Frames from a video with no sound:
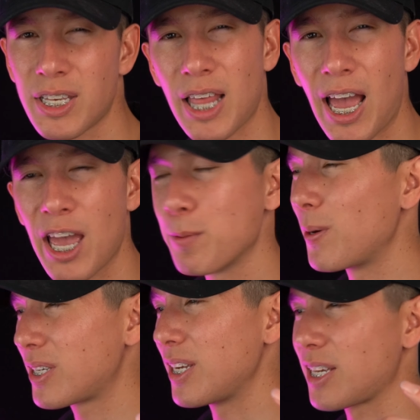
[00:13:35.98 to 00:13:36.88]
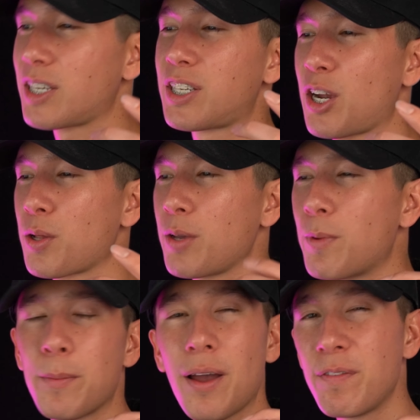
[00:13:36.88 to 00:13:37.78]
of that, it wasn't necessarily one
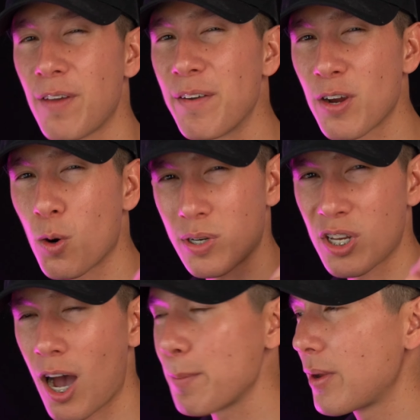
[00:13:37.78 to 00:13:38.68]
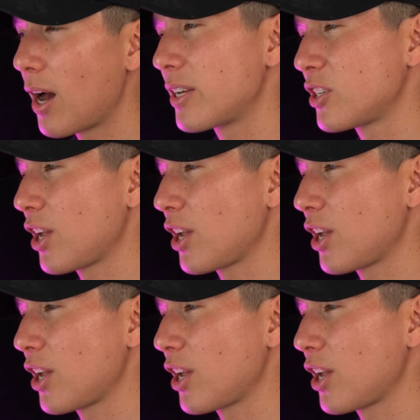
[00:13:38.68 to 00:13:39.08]
of my favorite or top-notch